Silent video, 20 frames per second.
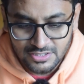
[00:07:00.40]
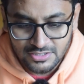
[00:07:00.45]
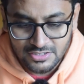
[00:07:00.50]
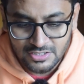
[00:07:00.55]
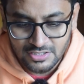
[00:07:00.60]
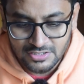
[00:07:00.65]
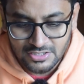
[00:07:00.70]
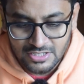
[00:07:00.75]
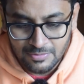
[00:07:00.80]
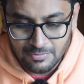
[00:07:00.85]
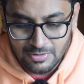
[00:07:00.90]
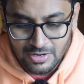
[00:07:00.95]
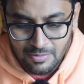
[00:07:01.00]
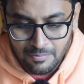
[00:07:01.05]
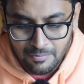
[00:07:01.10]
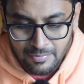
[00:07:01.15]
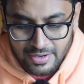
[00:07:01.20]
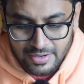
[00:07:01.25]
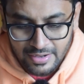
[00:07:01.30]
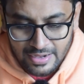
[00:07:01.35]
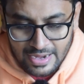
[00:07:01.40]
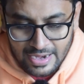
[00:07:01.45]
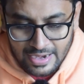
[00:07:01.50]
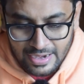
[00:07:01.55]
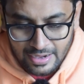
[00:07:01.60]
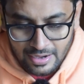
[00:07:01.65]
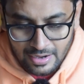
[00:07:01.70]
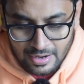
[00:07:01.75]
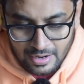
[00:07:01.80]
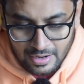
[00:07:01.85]
Research Development,
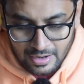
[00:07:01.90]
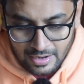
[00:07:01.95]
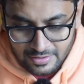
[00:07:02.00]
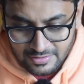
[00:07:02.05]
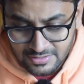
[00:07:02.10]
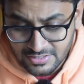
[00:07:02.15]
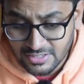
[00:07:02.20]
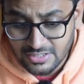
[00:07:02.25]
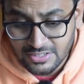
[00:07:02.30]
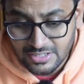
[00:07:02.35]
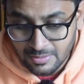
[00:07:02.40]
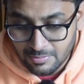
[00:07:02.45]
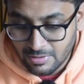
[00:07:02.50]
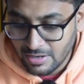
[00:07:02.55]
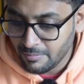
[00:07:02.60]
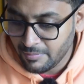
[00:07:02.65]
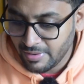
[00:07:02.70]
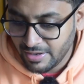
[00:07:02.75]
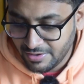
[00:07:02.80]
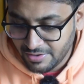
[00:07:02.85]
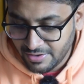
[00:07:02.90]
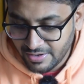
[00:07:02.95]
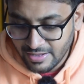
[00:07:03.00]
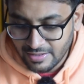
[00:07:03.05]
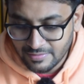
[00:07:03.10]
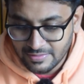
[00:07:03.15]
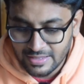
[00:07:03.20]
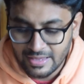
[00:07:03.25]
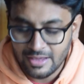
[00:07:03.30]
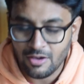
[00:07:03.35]
uh, Research and Development
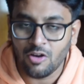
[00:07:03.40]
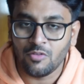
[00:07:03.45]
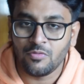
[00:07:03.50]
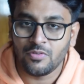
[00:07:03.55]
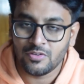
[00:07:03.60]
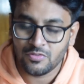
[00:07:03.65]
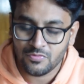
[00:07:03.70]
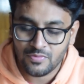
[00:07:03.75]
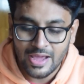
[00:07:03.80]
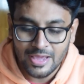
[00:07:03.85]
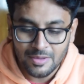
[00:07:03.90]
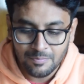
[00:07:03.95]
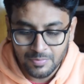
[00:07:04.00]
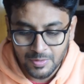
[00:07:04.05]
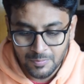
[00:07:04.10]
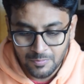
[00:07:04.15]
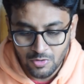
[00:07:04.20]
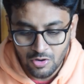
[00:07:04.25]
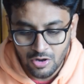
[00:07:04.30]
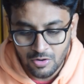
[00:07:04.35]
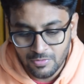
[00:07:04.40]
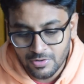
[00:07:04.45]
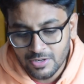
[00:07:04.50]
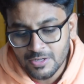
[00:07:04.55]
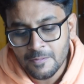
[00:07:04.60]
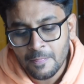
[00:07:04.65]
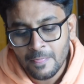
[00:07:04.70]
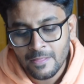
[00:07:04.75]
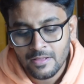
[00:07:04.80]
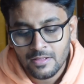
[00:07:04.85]
India. They offer 5 PPO offer
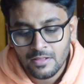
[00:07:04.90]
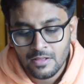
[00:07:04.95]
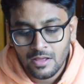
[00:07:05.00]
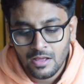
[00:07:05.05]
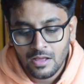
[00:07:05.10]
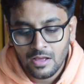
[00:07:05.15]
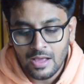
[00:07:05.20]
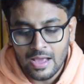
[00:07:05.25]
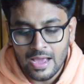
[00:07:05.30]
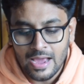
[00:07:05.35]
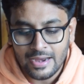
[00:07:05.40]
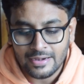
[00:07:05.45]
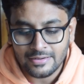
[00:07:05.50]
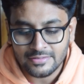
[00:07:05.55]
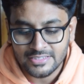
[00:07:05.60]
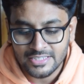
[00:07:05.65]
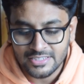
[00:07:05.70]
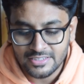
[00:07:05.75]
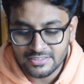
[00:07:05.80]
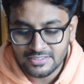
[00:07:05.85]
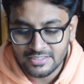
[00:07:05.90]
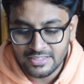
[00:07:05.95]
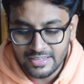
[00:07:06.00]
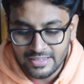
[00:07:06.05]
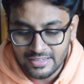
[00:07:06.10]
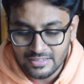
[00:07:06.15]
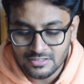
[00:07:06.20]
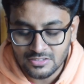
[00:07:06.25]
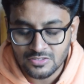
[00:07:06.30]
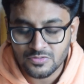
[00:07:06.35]
and
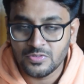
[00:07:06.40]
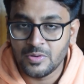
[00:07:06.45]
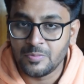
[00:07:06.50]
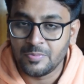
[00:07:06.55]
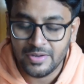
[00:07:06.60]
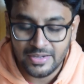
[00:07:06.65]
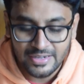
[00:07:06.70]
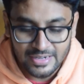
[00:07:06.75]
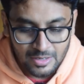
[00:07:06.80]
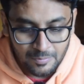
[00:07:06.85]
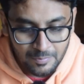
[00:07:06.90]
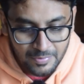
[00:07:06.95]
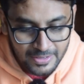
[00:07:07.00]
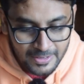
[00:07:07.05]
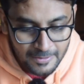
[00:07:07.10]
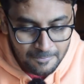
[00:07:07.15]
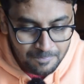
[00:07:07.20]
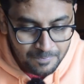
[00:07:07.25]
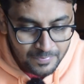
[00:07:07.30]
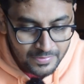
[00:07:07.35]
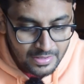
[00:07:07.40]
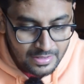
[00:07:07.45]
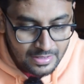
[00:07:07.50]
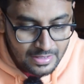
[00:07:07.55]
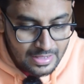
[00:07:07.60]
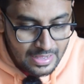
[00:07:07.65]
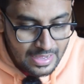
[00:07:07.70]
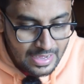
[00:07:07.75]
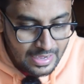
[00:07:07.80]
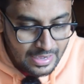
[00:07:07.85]
CTC is 15 LPA.
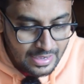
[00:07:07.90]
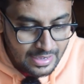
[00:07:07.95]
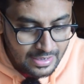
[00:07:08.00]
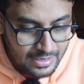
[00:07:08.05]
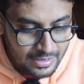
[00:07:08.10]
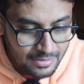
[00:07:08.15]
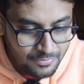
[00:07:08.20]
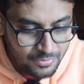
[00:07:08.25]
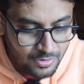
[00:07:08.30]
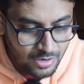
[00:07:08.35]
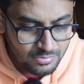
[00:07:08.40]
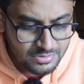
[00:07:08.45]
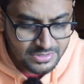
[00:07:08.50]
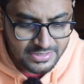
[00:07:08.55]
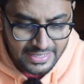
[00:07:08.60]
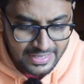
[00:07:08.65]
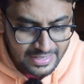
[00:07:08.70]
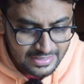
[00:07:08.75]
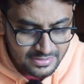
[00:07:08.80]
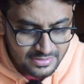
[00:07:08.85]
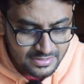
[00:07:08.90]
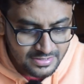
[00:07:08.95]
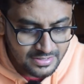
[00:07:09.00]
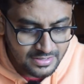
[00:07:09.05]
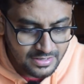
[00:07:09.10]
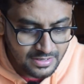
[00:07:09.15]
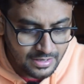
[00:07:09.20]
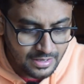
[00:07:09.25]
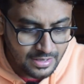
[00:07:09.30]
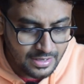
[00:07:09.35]
Uh, from CS,
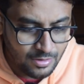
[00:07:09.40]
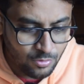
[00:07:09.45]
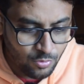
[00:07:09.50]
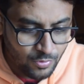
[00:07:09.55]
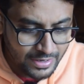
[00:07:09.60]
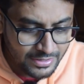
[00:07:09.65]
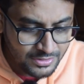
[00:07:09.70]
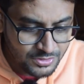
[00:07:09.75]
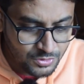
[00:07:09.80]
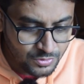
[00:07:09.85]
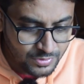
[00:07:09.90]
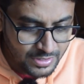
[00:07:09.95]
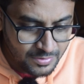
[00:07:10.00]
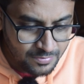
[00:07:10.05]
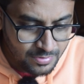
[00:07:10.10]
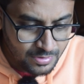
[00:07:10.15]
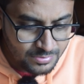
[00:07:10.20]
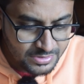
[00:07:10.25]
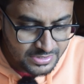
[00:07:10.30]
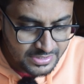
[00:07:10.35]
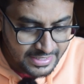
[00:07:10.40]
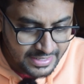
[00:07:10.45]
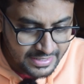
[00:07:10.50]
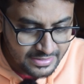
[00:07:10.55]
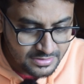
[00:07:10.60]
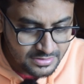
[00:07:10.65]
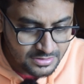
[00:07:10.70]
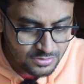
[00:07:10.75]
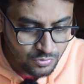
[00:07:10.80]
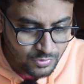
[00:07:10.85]
uh, one student from
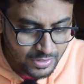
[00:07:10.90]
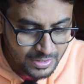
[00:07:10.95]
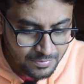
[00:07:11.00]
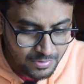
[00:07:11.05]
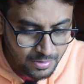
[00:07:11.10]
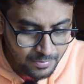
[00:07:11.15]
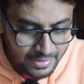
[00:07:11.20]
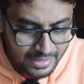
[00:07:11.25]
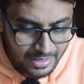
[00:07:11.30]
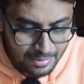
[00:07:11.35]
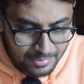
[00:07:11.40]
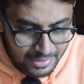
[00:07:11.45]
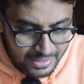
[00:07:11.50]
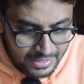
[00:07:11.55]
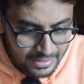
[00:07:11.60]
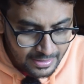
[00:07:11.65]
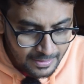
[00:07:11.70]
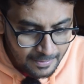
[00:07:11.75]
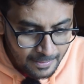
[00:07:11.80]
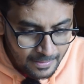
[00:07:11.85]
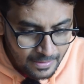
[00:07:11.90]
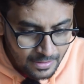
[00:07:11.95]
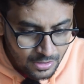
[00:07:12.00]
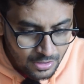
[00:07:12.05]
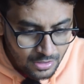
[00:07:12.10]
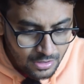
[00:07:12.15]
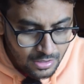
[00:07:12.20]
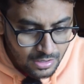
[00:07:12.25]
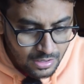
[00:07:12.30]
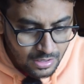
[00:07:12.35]
CS, one from chemical,
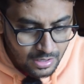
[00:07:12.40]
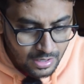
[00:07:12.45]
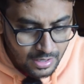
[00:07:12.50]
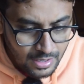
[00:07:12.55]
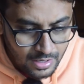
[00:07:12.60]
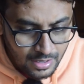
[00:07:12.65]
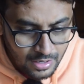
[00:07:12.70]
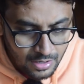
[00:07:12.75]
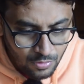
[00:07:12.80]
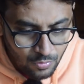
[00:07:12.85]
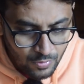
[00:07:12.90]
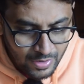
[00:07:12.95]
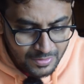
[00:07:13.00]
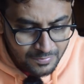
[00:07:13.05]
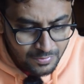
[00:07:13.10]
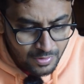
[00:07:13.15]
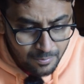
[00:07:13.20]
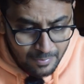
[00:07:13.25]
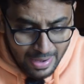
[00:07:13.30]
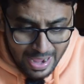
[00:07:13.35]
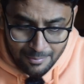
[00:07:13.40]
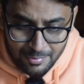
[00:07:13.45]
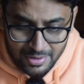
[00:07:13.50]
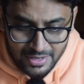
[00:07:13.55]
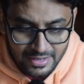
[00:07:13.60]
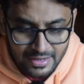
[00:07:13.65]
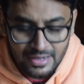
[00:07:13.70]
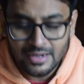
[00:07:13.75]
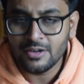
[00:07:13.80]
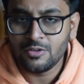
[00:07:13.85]
uh, one from
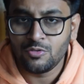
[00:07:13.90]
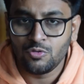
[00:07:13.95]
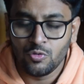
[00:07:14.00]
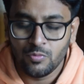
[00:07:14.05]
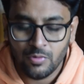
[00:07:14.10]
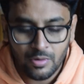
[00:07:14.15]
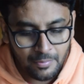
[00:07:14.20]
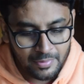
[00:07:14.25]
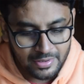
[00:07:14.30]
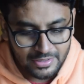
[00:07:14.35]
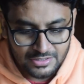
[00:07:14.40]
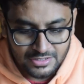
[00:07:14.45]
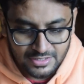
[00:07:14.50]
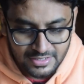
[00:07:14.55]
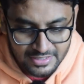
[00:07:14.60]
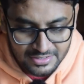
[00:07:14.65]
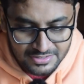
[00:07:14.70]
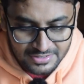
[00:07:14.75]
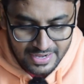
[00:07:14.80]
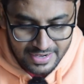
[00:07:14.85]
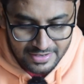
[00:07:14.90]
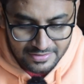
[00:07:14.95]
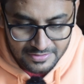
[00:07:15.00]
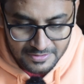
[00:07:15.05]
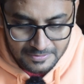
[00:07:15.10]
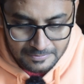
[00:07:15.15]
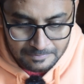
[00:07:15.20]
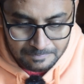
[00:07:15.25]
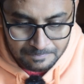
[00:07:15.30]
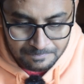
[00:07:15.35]
biomedical and two from engineering science.